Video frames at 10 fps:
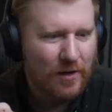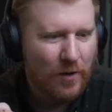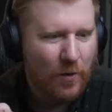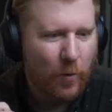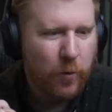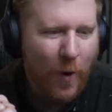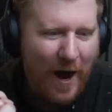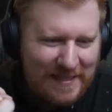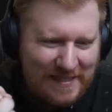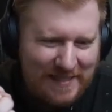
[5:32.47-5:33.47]

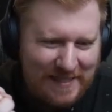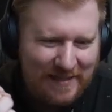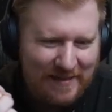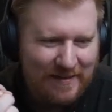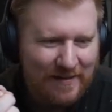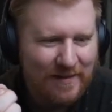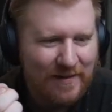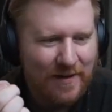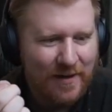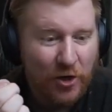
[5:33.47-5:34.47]
What?
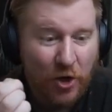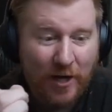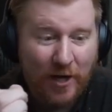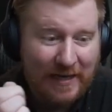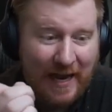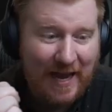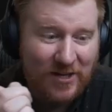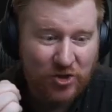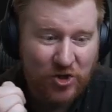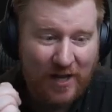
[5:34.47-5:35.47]
Not can't
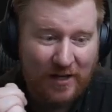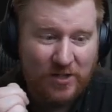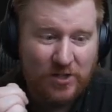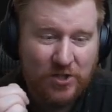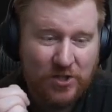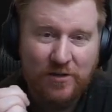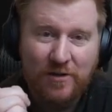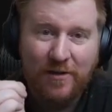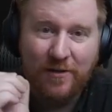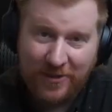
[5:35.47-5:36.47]
challenge
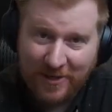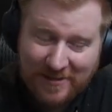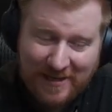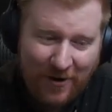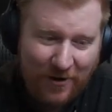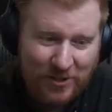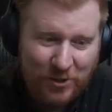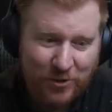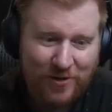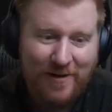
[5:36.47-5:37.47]
this
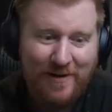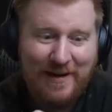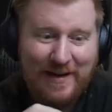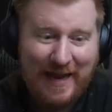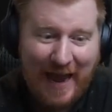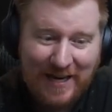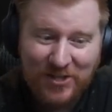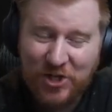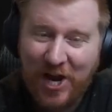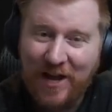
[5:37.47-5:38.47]
character. Can't
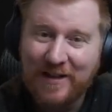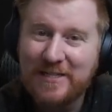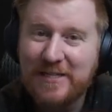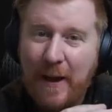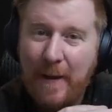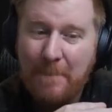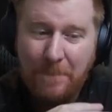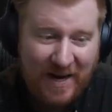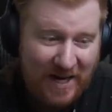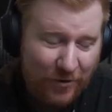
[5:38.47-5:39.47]
challenge,
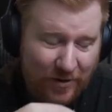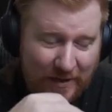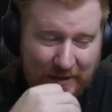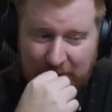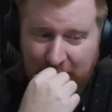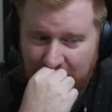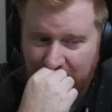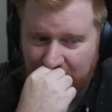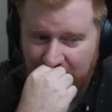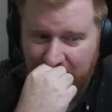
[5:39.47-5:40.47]
period.
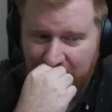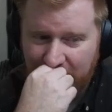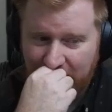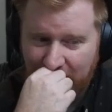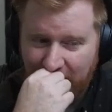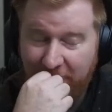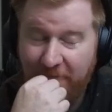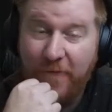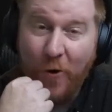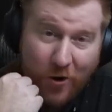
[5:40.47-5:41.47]

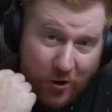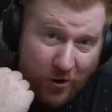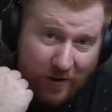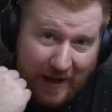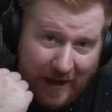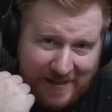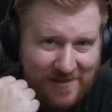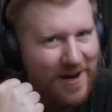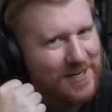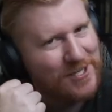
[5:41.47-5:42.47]
4 or less.
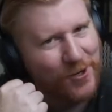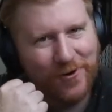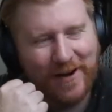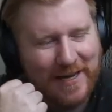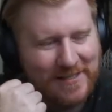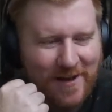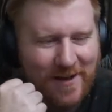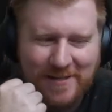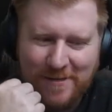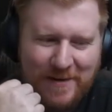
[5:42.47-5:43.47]
Not 2 or less. Not
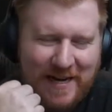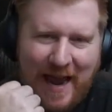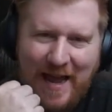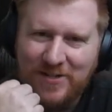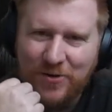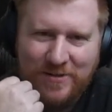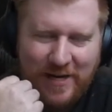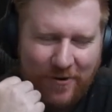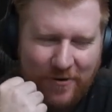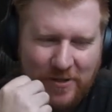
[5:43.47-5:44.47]
some Gantu
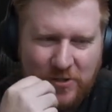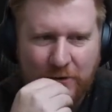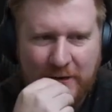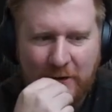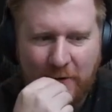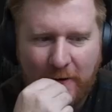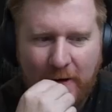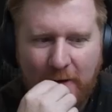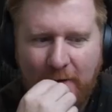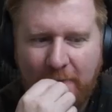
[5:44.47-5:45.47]
territory here.
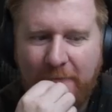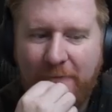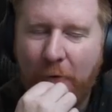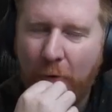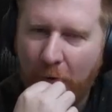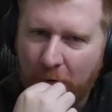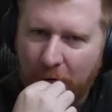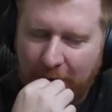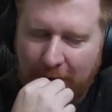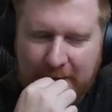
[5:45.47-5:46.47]
4 or
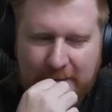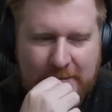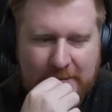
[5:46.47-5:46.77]
less.